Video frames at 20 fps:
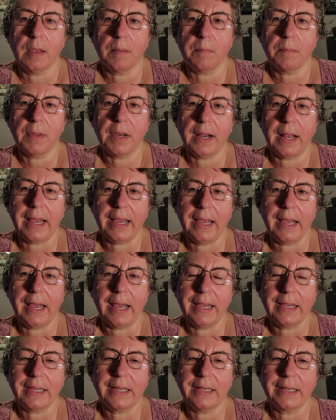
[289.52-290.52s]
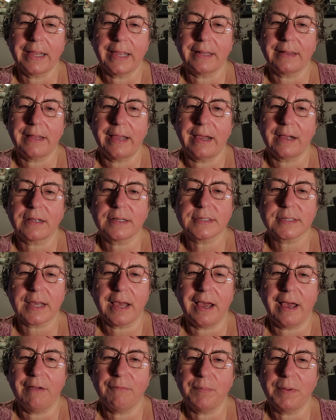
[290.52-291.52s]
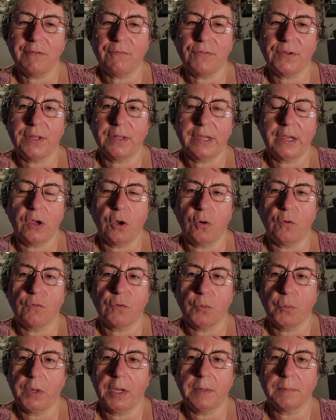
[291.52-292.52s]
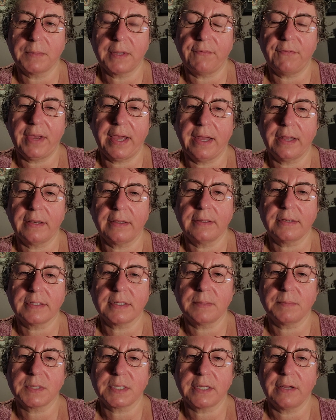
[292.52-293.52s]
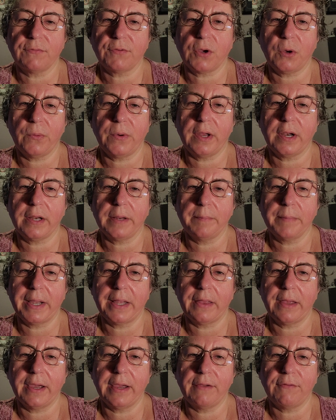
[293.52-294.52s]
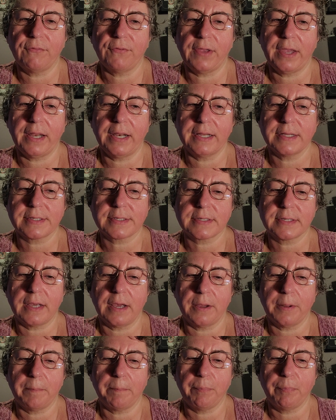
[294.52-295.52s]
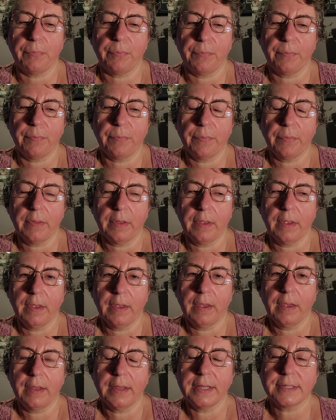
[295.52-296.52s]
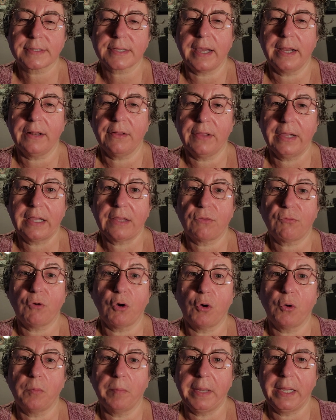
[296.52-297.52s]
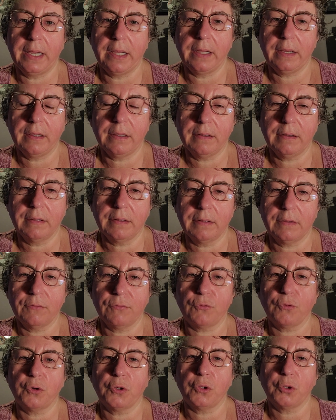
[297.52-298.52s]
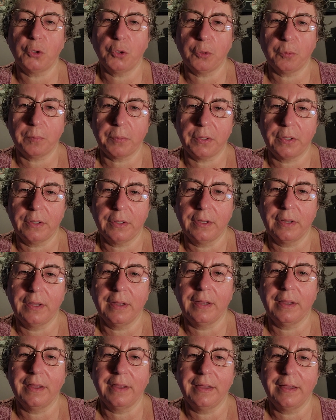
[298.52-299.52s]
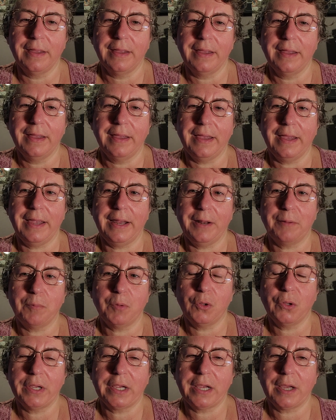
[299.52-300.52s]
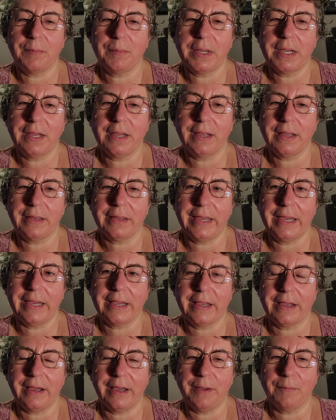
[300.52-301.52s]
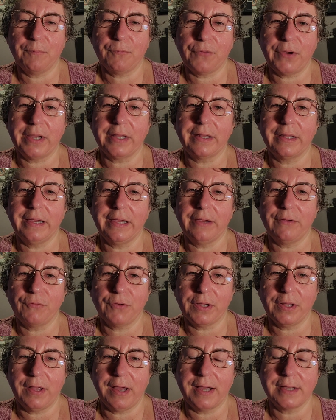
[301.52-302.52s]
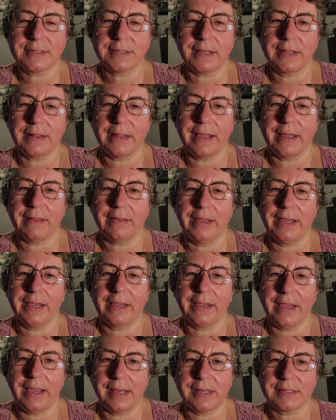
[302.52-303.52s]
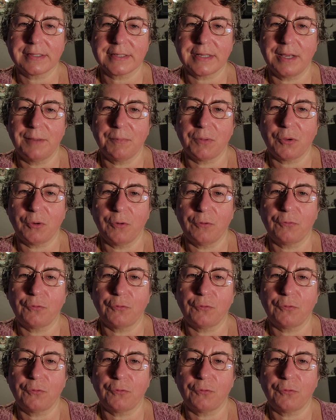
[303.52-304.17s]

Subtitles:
But I can get that, because I've been feeling overwhelmed. I've had some stuff go on in my life, and it's kind of like thrown me for a loop. And I'm only coming, like, I'm finally realizing that, like, yes, I'm thrown